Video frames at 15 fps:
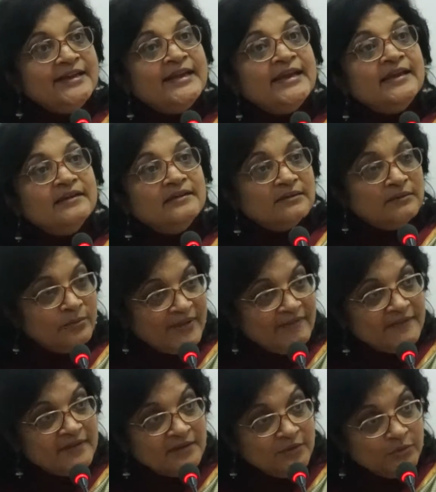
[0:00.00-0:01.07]
And
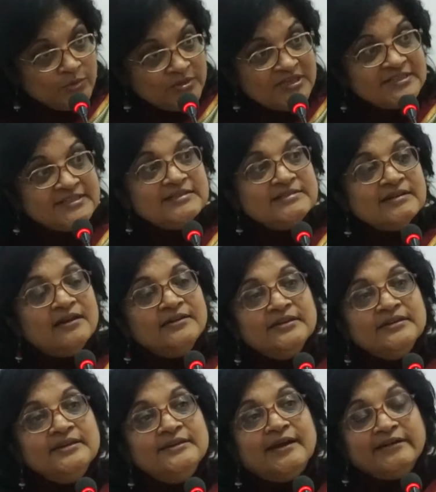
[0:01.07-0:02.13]
finally, when the
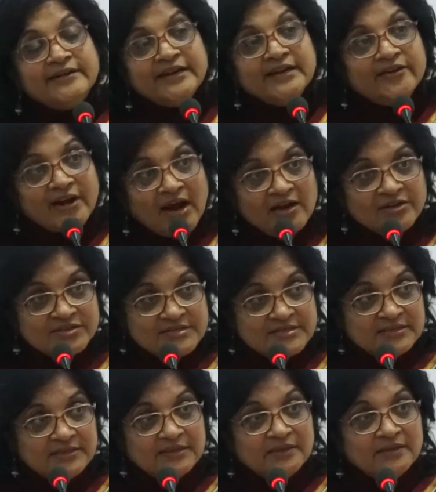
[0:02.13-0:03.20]
UGC started deducting
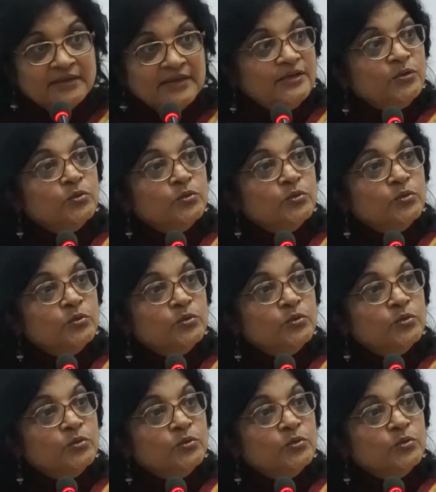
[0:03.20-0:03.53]
grants